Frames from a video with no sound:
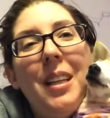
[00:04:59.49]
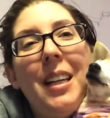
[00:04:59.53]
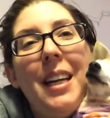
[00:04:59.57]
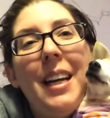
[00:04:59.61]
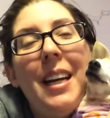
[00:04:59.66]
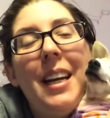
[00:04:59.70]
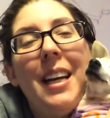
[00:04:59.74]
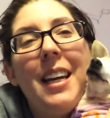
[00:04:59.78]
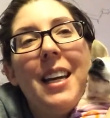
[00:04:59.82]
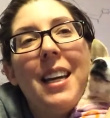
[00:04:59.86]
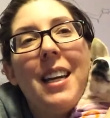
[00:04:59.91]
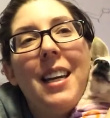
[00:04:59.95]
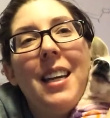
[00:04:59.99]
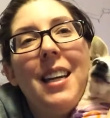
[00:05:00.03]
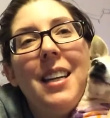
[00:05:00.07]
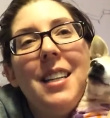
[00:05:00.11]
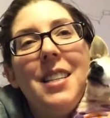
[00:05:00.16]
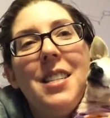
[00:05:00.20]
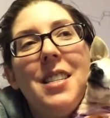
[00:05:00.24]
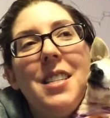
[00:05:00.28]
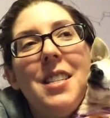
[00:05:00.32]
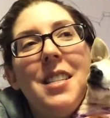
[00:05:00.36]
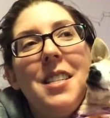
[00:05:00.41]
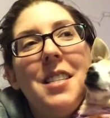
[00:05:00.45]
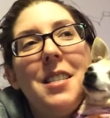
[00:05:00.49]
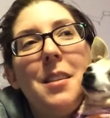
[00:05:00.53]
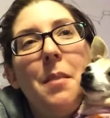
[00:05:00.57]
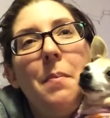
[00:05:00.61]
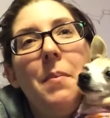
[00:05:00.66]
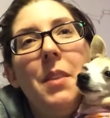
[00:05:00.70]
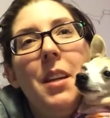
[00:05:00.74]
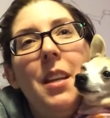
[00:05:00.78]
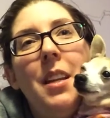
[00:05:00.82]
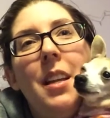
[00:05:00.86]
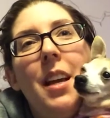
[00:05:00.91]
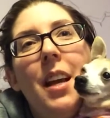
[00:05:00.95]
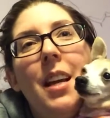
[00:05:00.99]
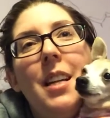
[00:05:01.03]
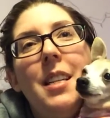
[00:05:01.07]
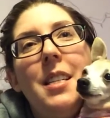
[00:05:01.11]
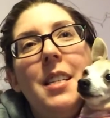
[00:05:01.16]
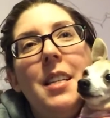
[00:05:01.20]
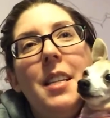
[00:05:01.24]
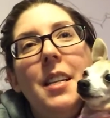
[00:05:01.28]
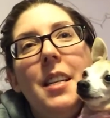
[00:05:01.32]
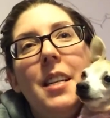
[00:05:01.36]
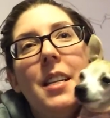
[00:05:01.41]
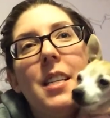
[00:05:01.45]
Like, it's just something that I
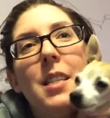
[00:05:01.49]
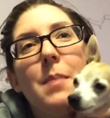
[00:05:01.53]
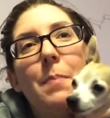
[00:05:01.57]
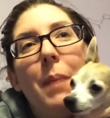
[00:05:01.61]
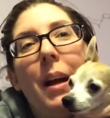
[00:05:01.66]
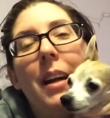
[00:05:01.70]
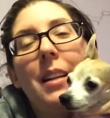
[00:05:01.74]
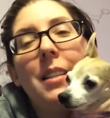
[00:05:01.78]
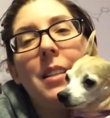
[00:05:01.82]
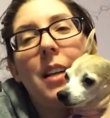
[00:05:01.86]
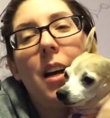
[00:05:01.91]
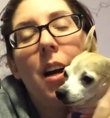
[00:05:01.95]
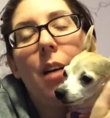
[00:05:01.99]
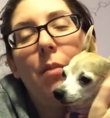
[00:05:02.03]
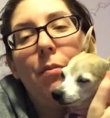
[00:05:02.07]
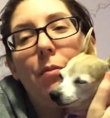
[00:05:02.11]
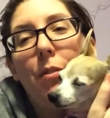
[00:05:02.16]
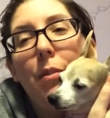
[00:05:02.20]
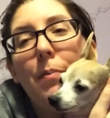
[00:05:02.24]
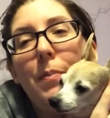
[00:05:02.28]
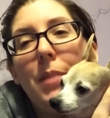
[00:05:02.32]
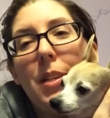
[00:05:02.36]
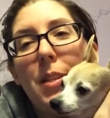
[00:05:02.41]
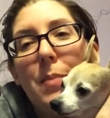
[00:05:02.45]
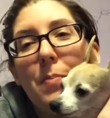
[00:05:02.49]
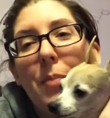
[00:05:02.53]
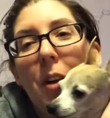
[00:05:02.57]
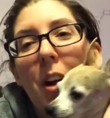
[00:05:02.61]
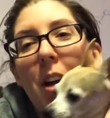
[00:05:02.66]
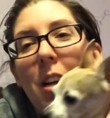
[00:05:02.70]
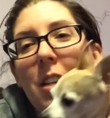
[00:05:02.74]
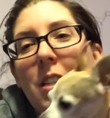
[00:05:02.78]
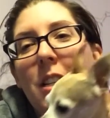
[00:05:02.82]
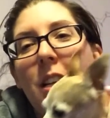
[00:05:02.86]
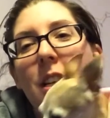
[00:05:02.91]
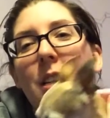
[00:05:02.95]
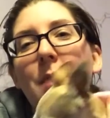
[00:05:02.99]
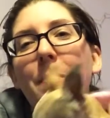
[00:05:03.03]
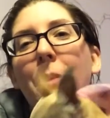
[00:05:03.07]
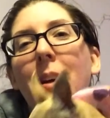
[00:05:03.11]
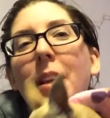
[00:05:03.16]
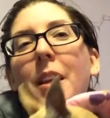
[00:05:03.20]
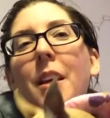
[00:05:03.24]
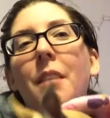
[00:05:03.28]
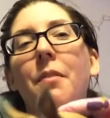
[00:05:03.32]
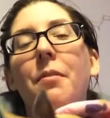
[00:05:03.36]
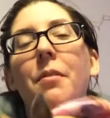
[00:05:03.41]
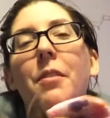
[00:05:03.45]
didn't expect to come from this project, my
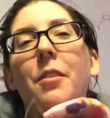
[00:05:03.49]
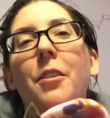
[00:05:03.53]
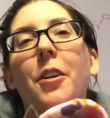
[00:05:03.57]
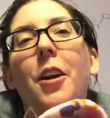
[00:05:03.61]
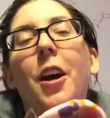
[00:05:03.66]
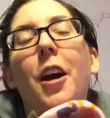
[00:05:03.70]
life with